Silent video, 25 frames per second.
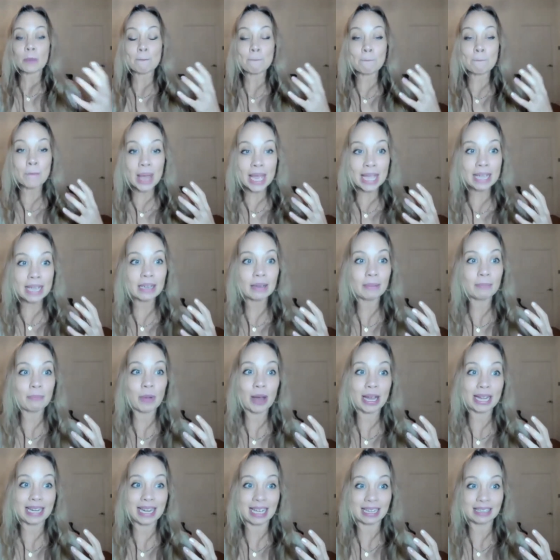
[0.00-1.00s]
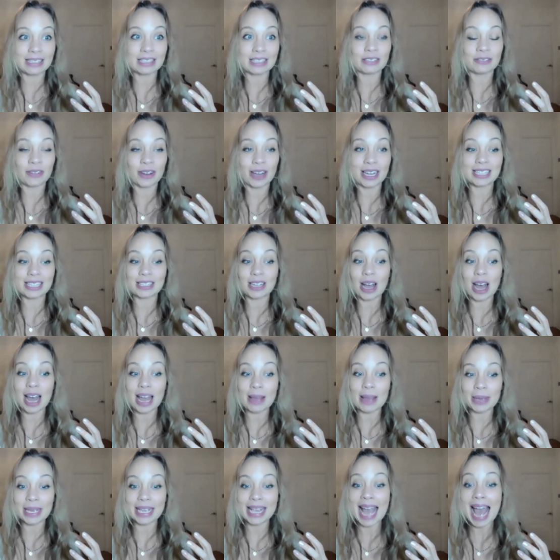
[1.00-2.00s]
make my next divine
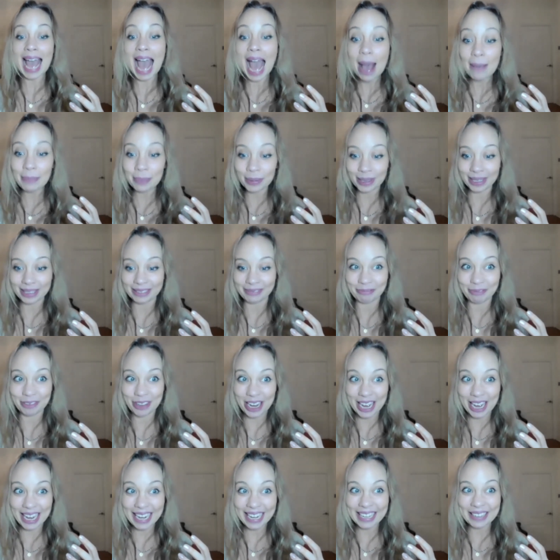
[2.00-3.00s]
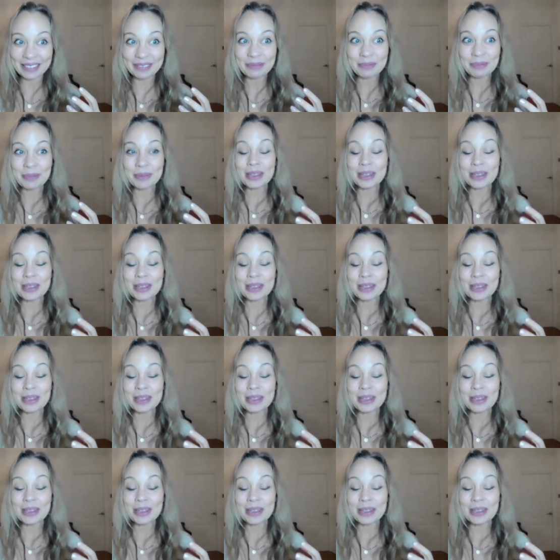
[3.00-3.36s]
timing happen, right?